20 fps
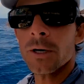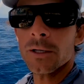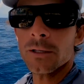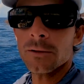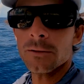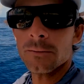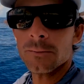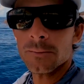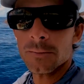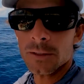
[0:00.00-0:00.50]

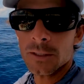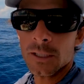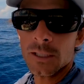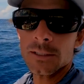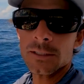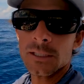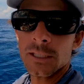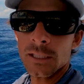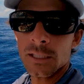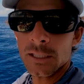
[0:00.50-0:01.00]
button
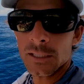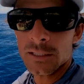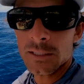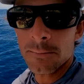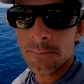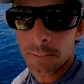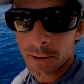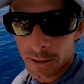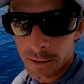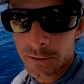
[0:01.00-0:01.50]
because it is
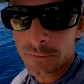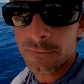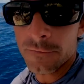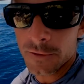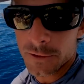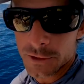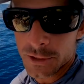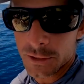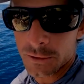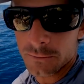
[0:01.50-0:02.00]
button
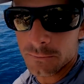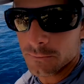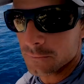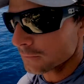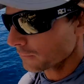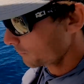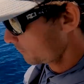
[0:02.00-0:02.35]
fishing.